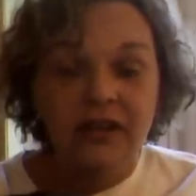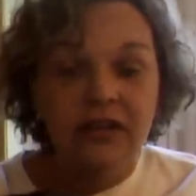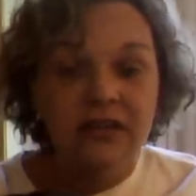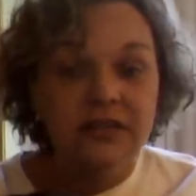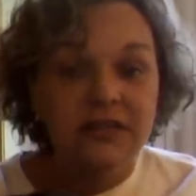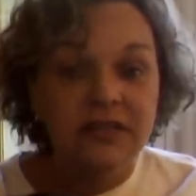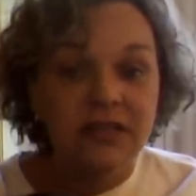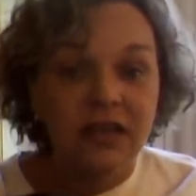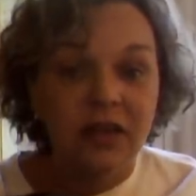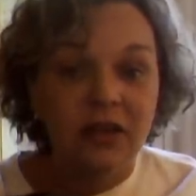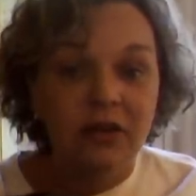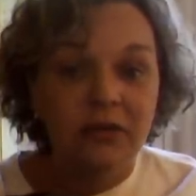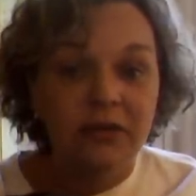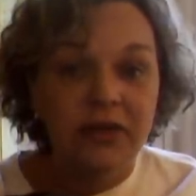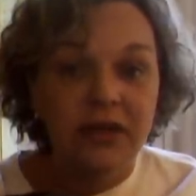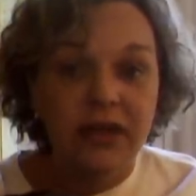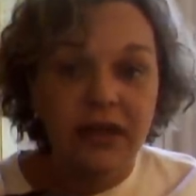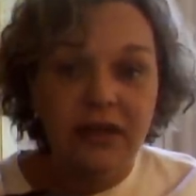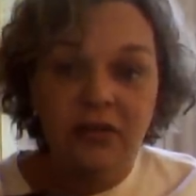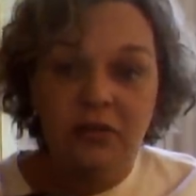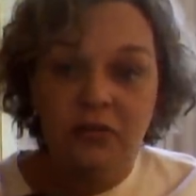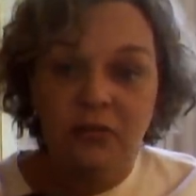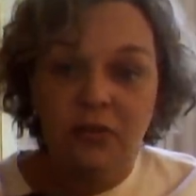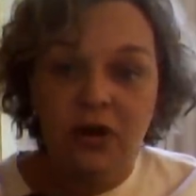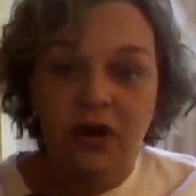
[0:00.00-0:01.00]
So in
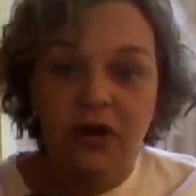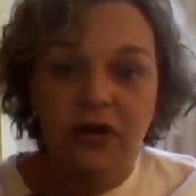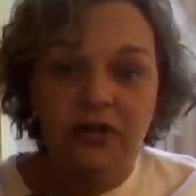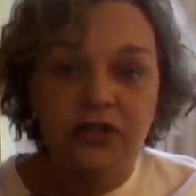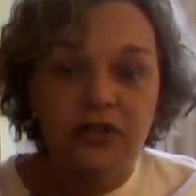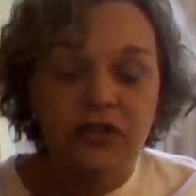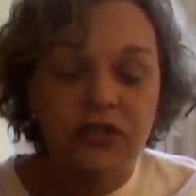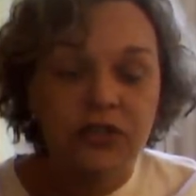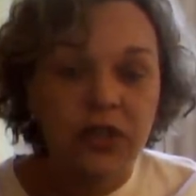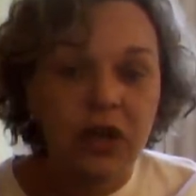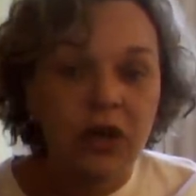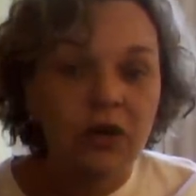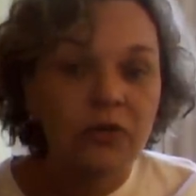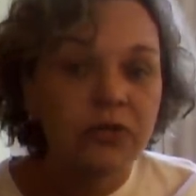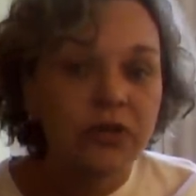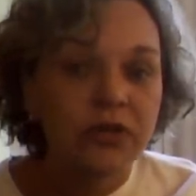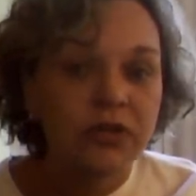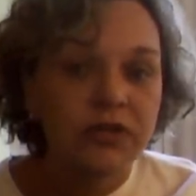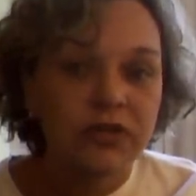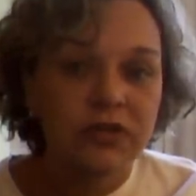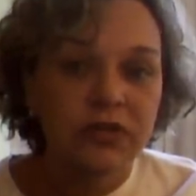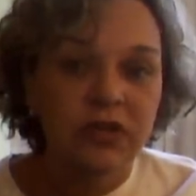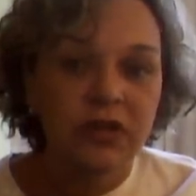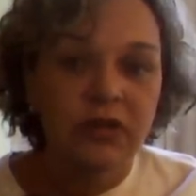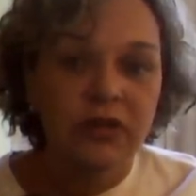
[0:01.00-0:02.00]
other words, don't
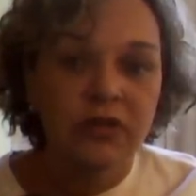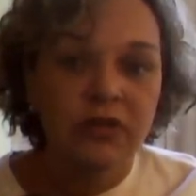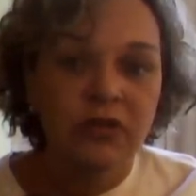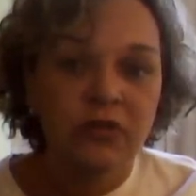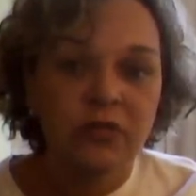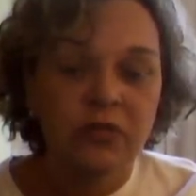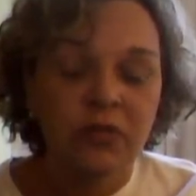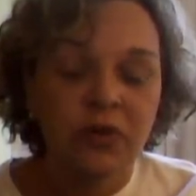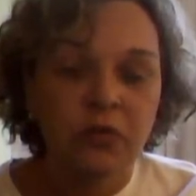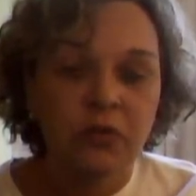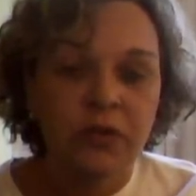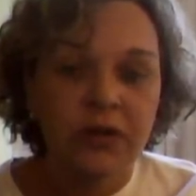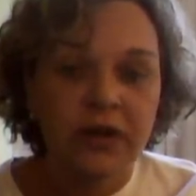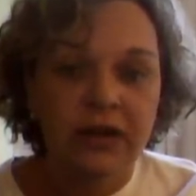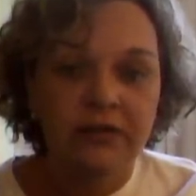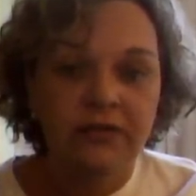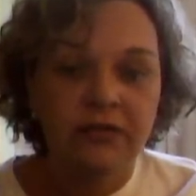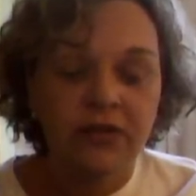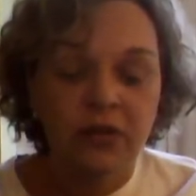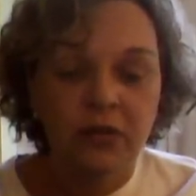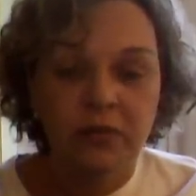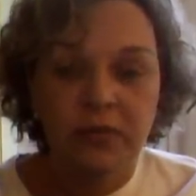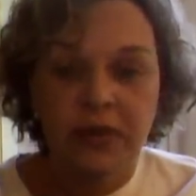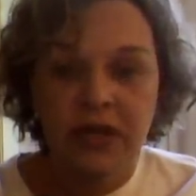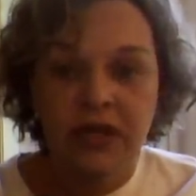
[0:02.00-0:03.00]
assume
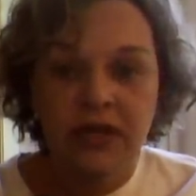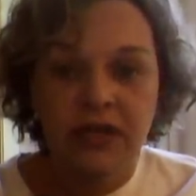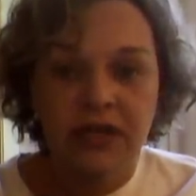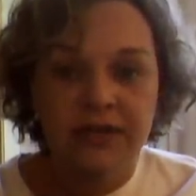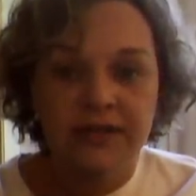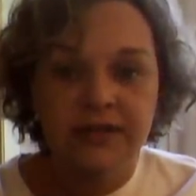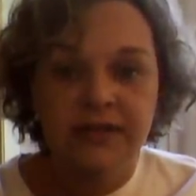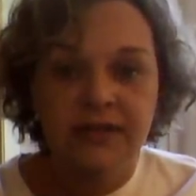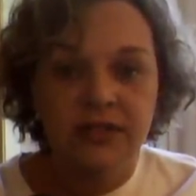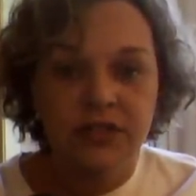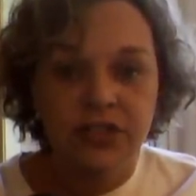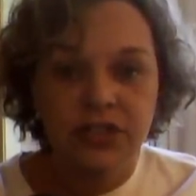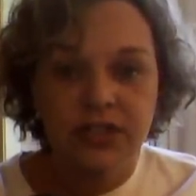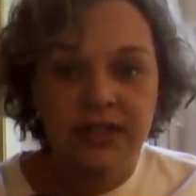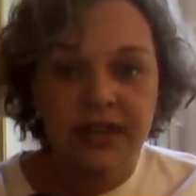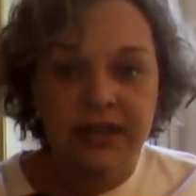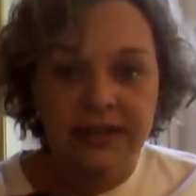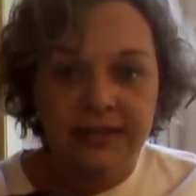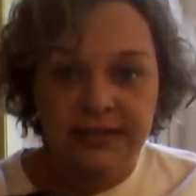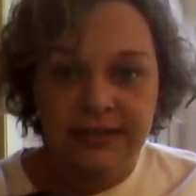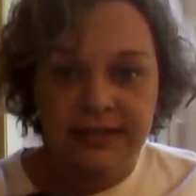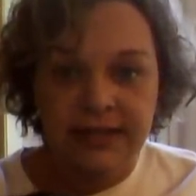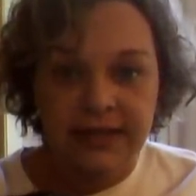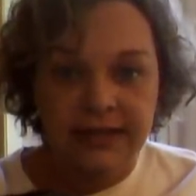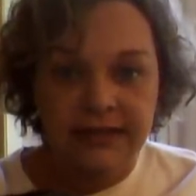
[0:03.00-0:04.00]
whenever your bunny is in
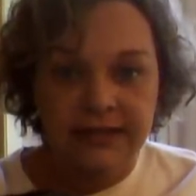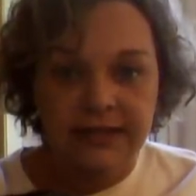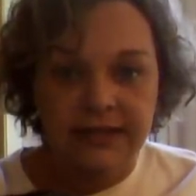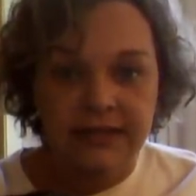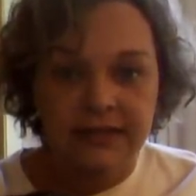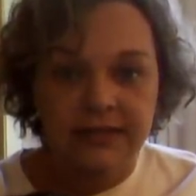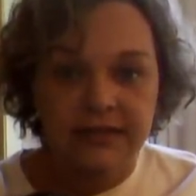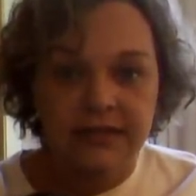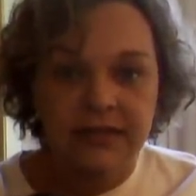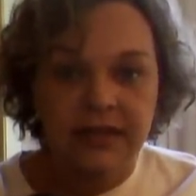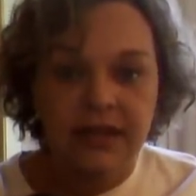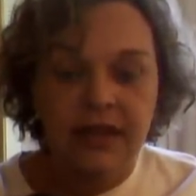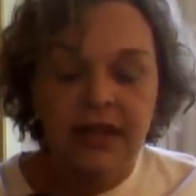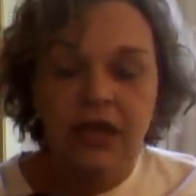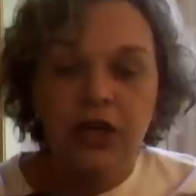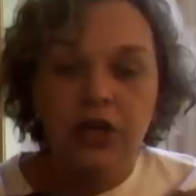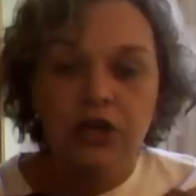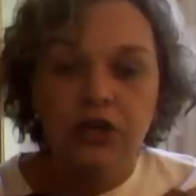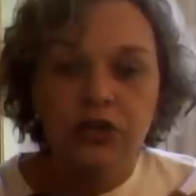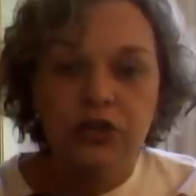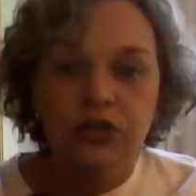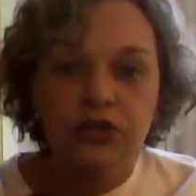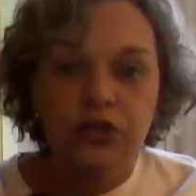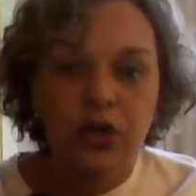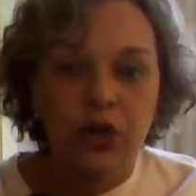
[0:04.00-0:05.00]
GI stasis,
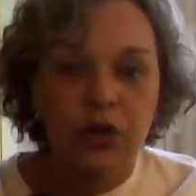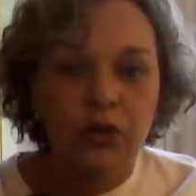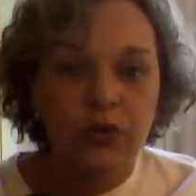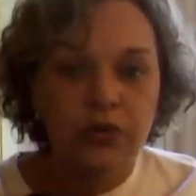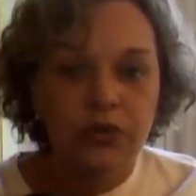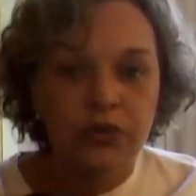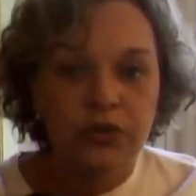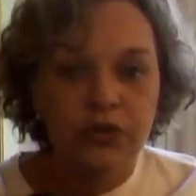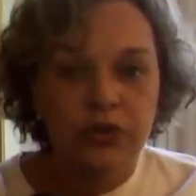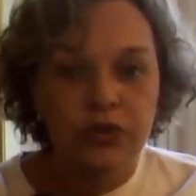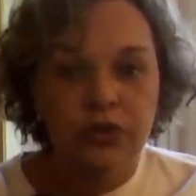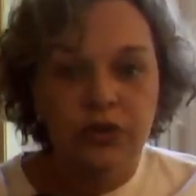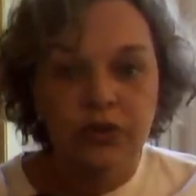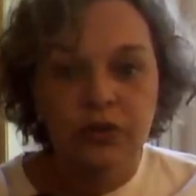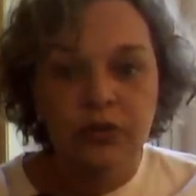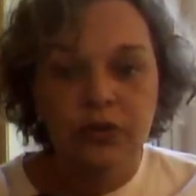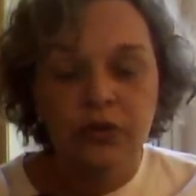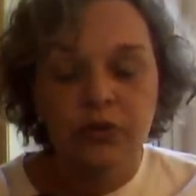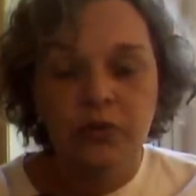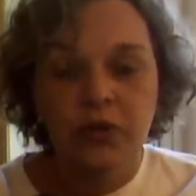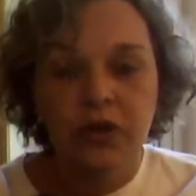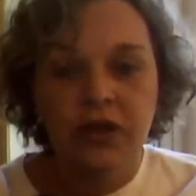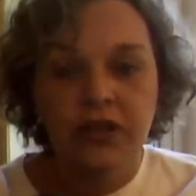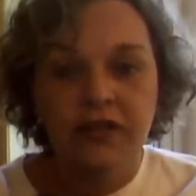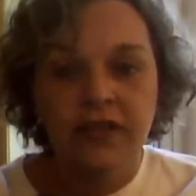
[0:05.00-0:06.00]
don't
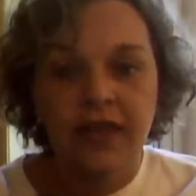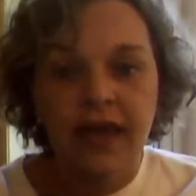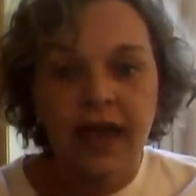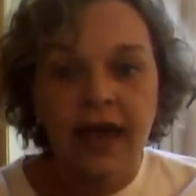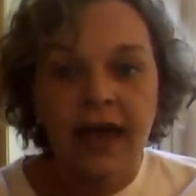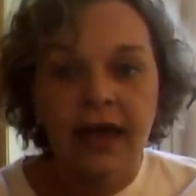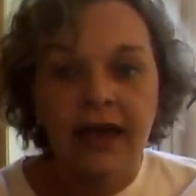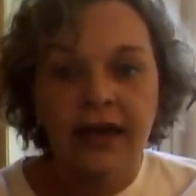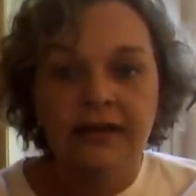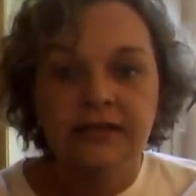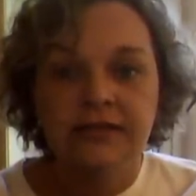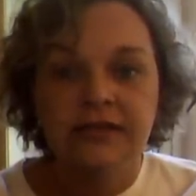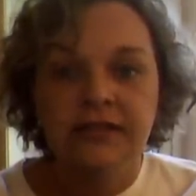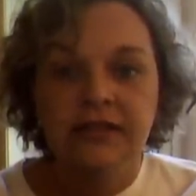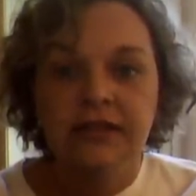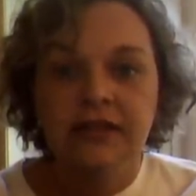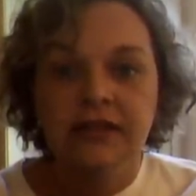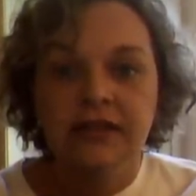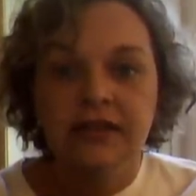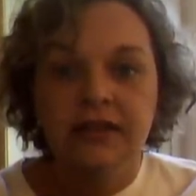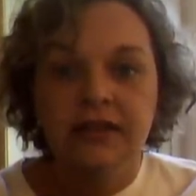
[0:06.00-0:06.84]
assume that